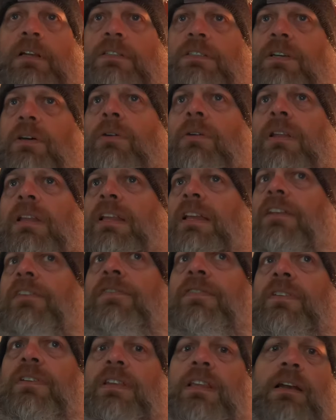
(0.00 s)
Totally
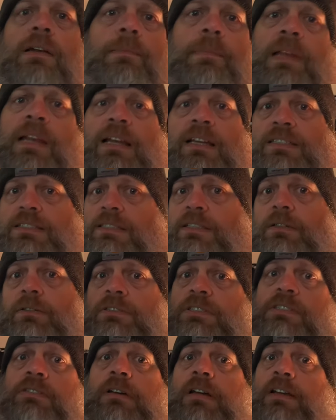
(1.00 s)
different. That don't mean I don't
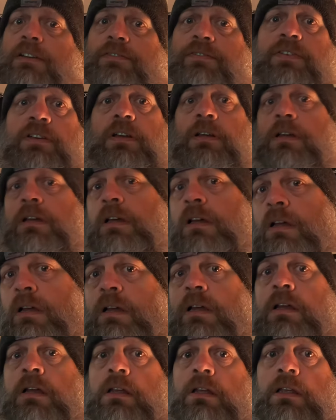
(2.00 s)
still have,
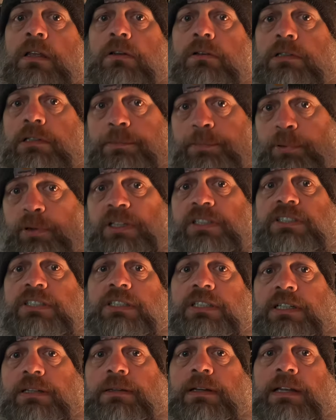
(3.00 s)

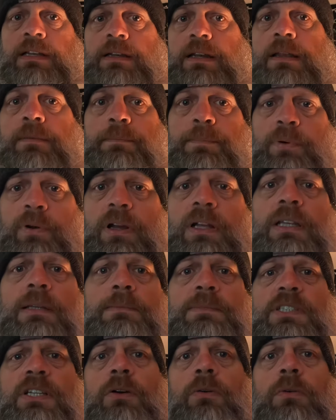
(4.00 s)
depression and
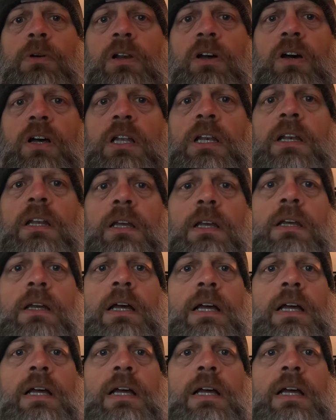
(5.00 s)
problems going on.